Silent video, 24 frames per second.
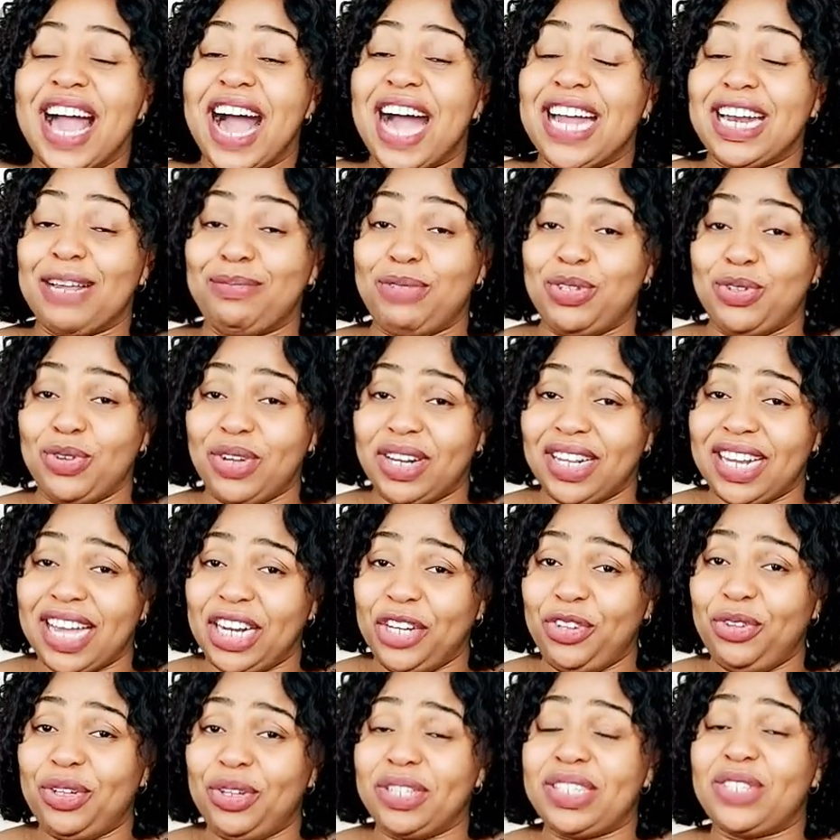And I'm so
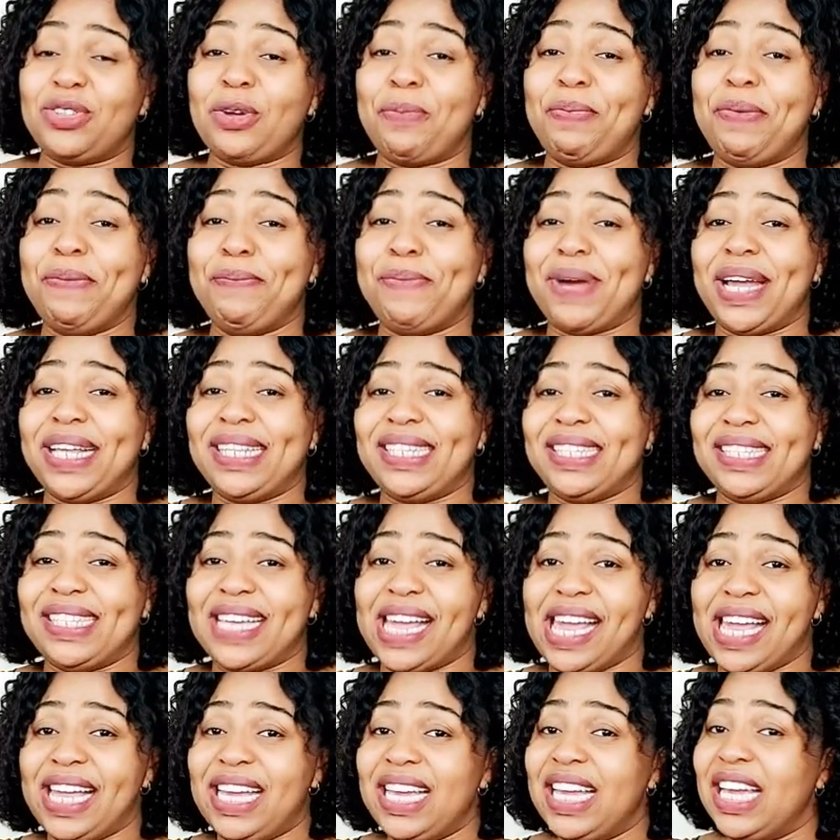glad you're stopping by
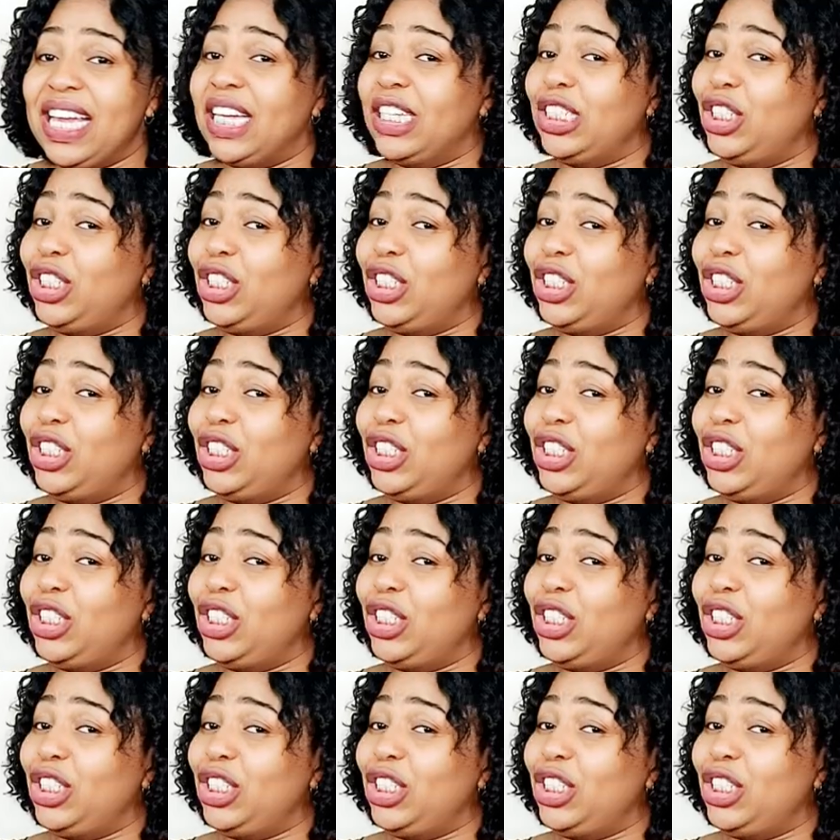today.